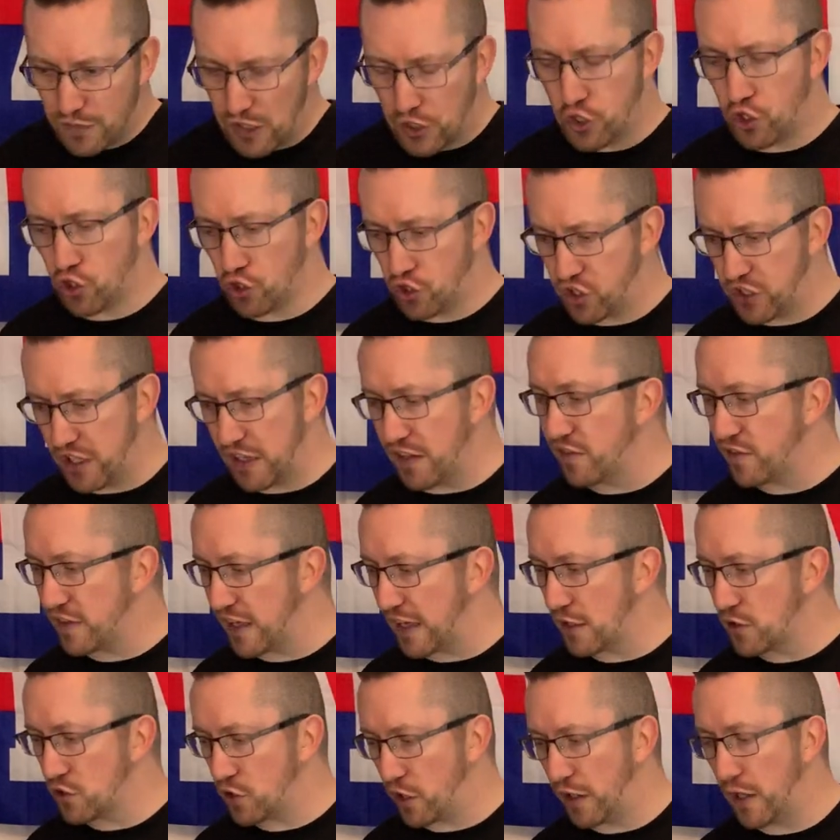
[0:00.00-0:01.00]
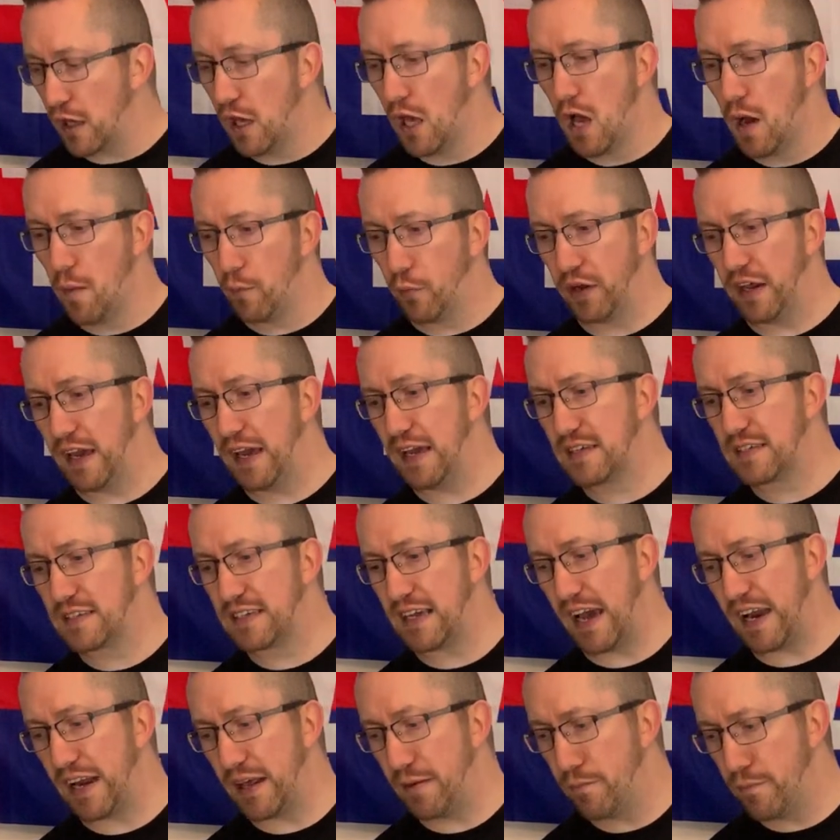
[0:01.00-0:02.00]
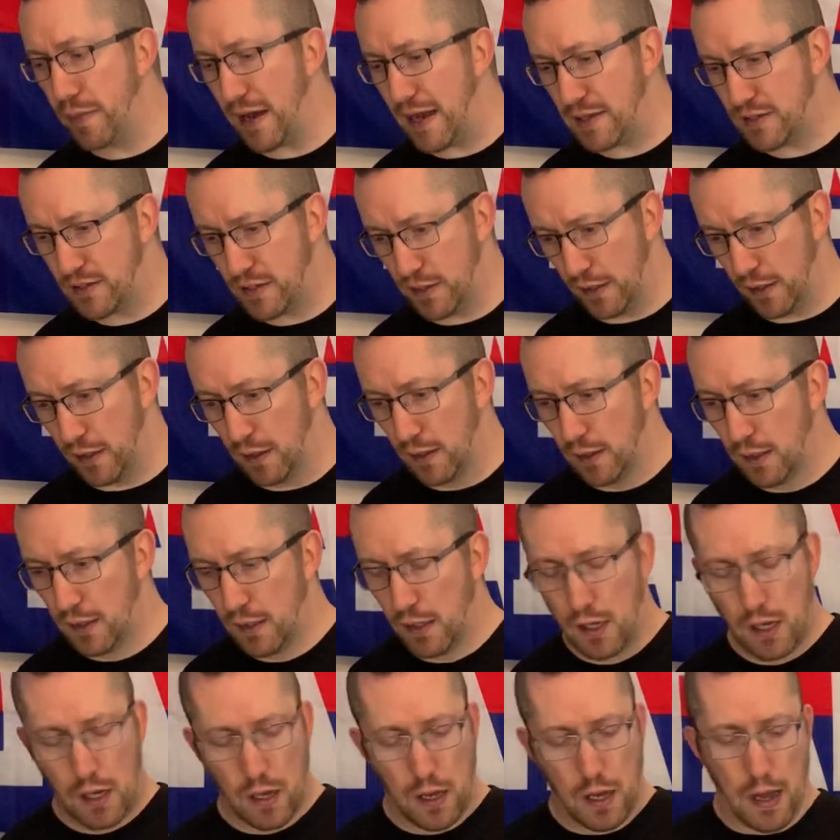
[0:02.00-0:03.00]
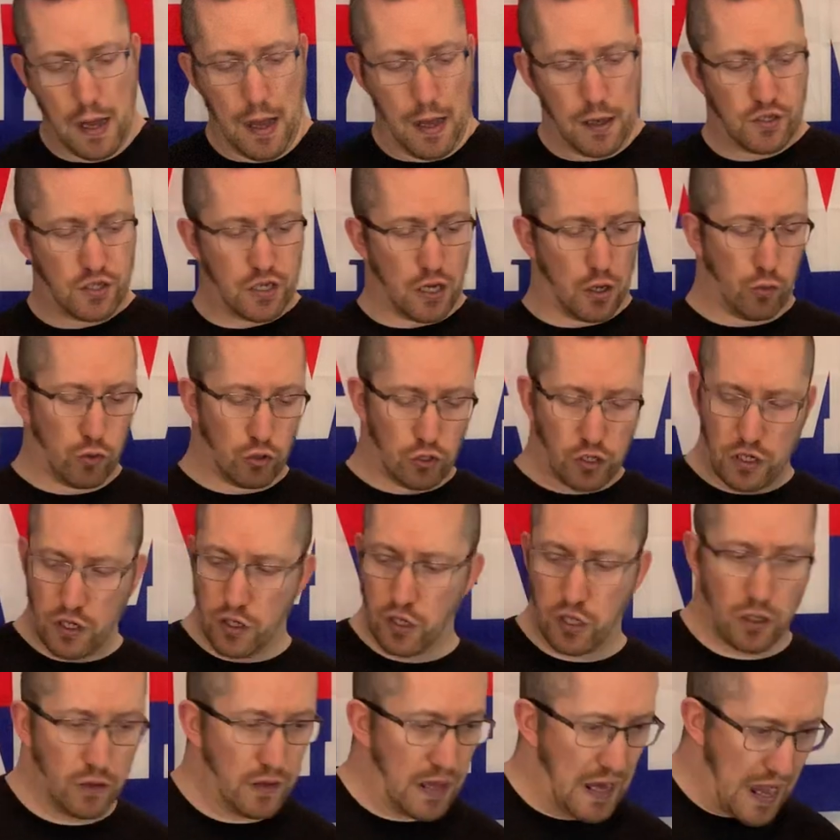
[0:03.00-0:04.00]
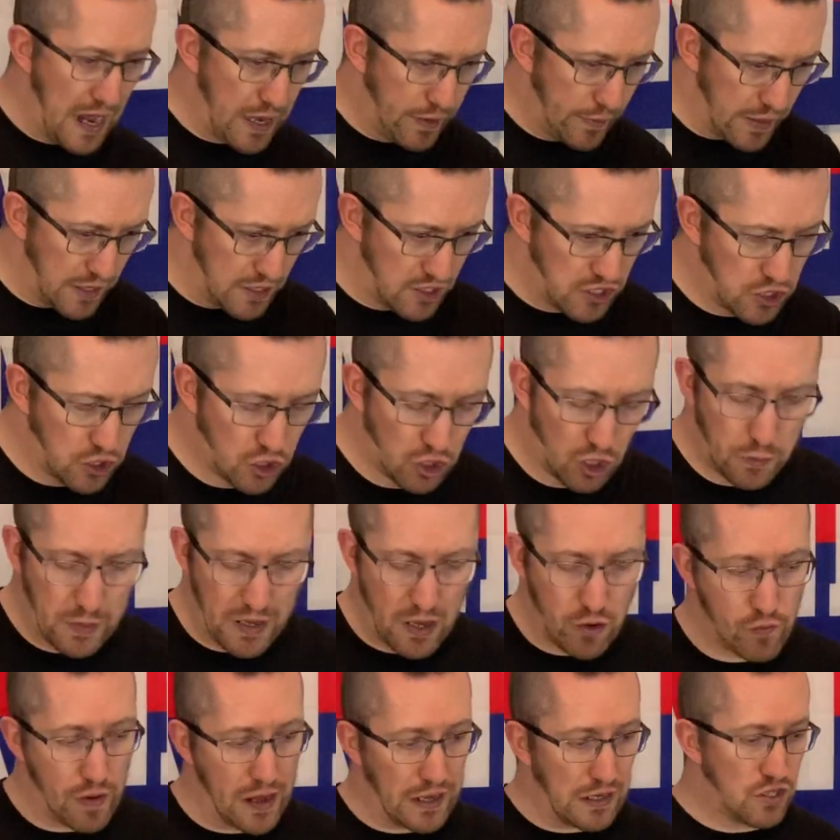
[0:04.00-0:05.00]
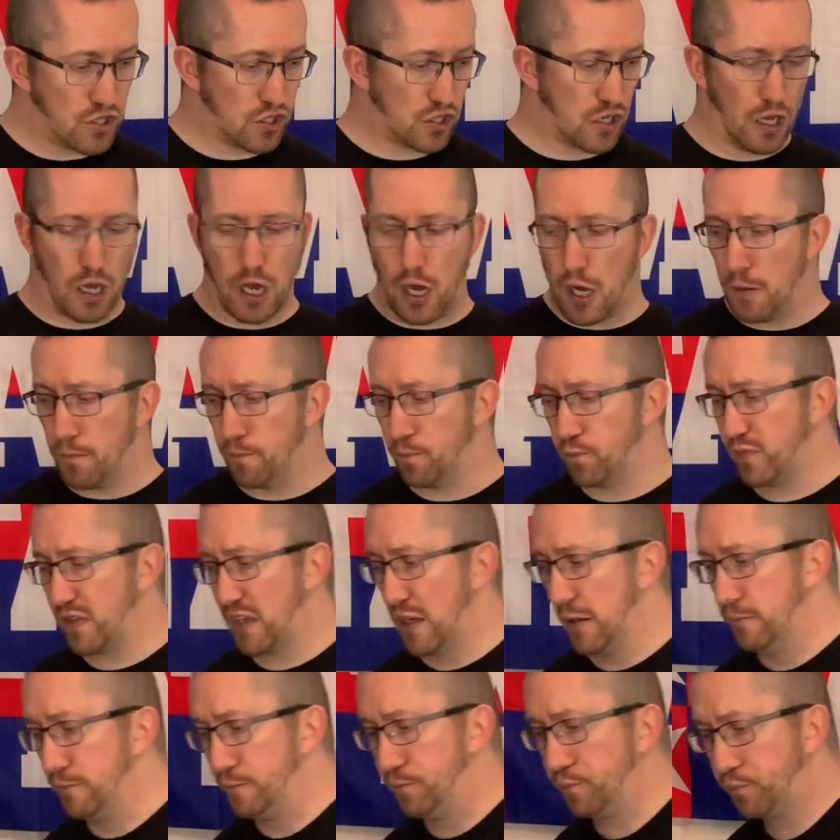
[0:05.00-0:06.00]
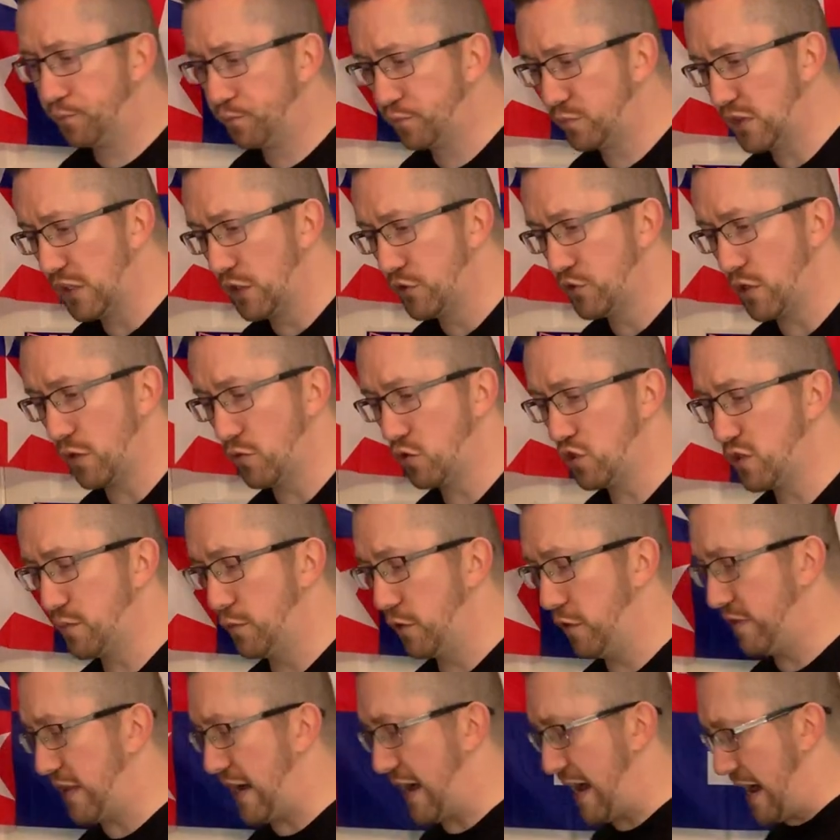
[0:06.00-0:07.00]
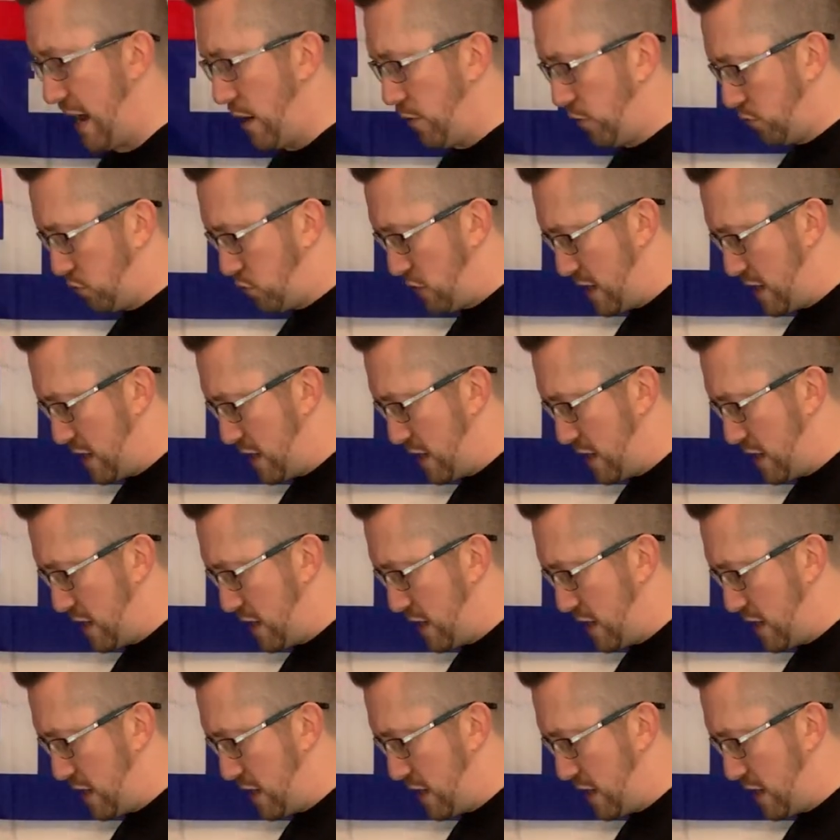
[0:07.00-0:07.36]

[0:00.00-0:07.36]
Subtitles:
adjusting things on it, but it is getting better. So we're going to do that anyway. This is going to be a race car, so I'll just move that out of the